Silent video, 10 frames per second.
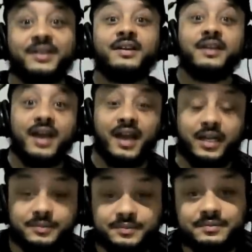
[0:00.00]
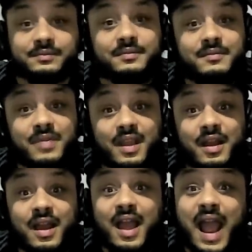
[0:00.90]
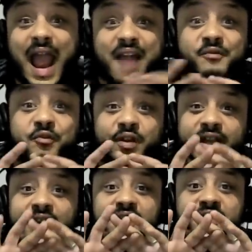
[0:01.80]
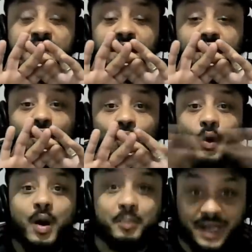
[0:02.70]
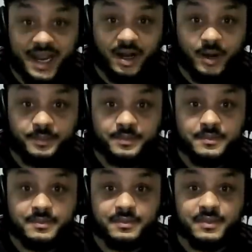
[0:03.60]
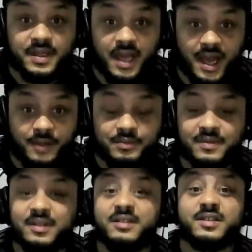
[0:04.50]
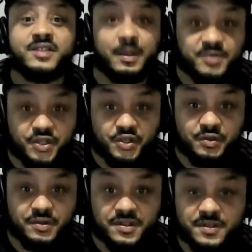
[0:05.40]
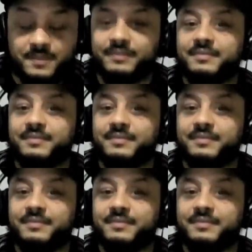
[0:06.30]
Yeah? Every single player. Yeah? Substitutes.